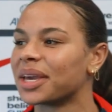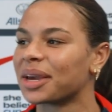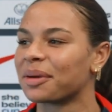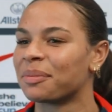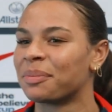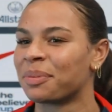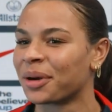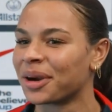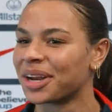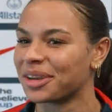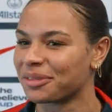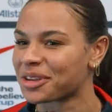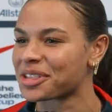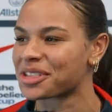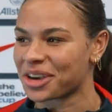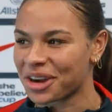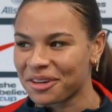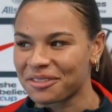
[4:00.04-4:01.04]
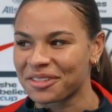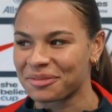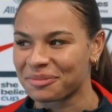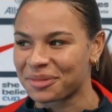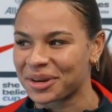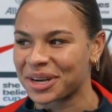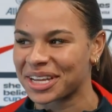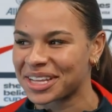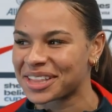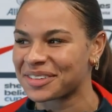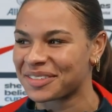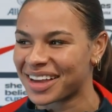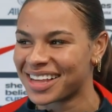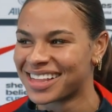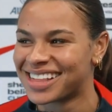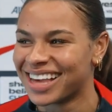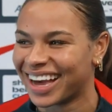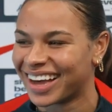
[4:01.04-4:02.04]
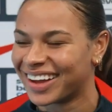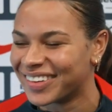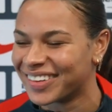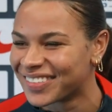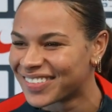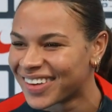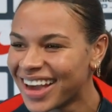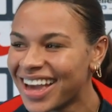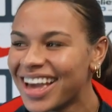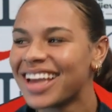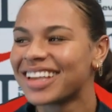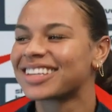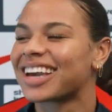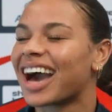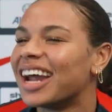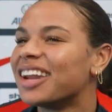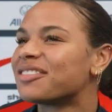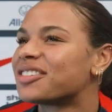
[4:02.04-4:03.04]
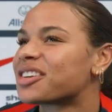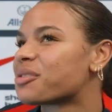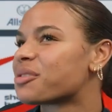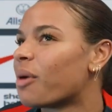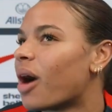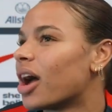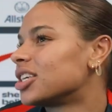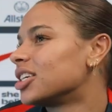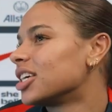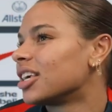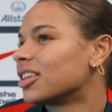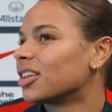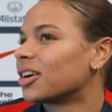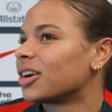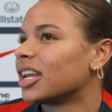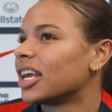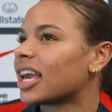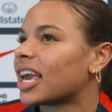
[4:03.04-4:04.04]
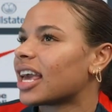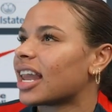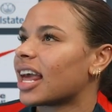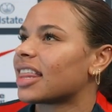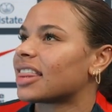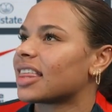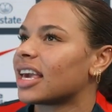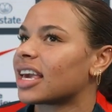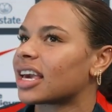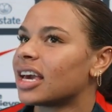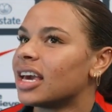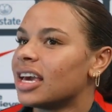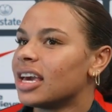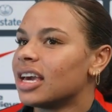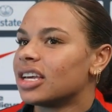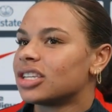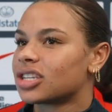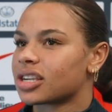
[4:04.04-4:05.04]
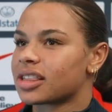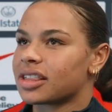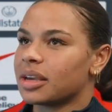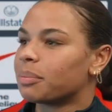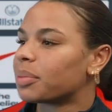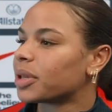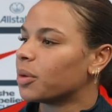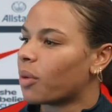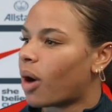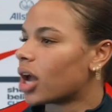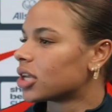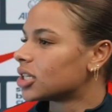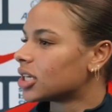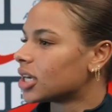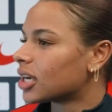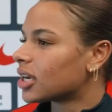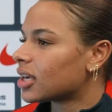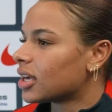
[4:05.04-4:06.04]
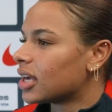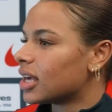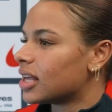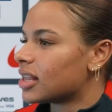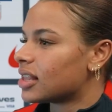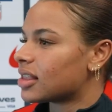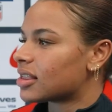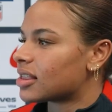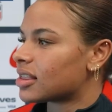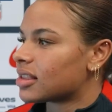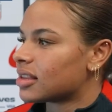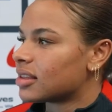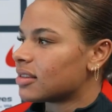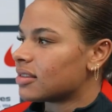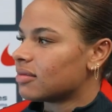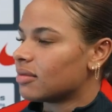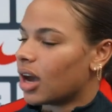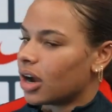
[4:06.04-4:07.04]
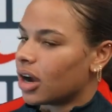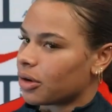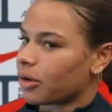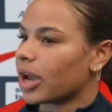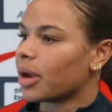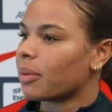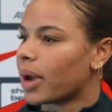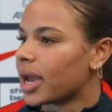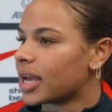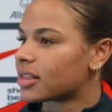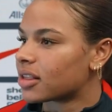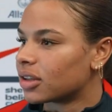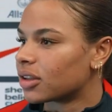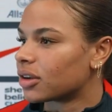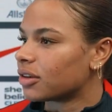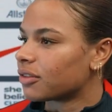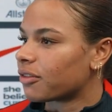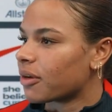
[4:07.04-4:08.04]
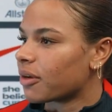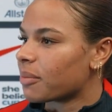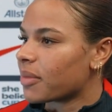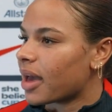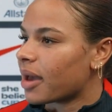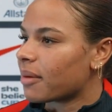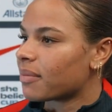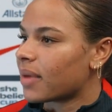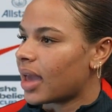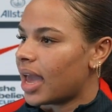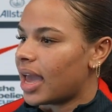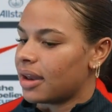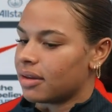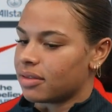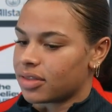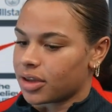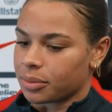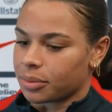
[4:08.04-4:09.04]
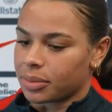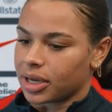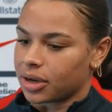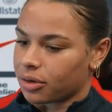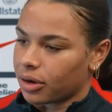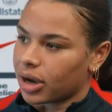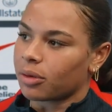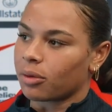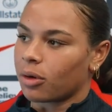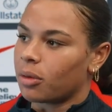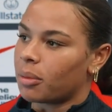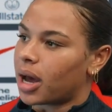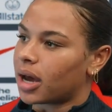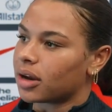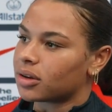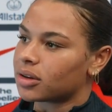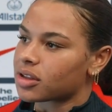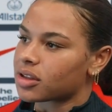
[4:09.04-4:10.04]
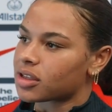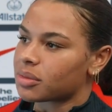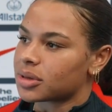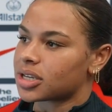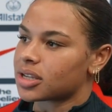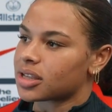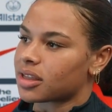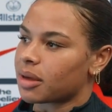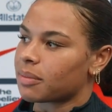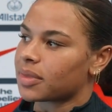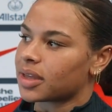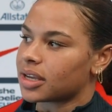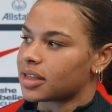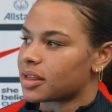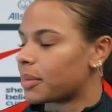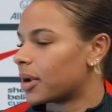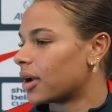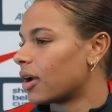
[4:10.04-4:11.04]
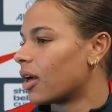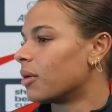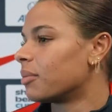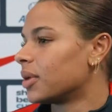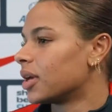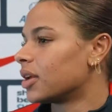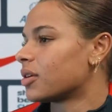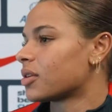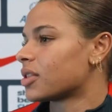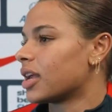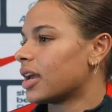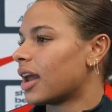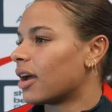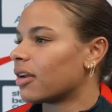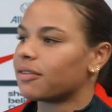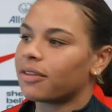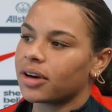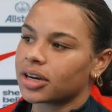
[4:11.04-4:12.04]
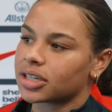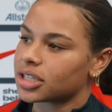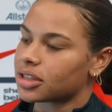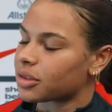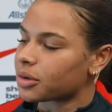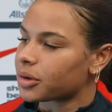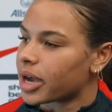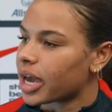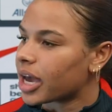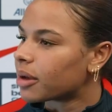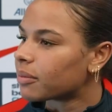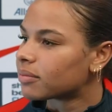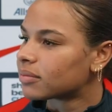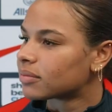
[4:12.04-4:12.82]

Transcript: being pretty reserved and pretty to myself, kind of just watching and learning, and I think just simply watching is a great way to learn from them, and they're being great role models, which is something to better help me understand how to function through camp.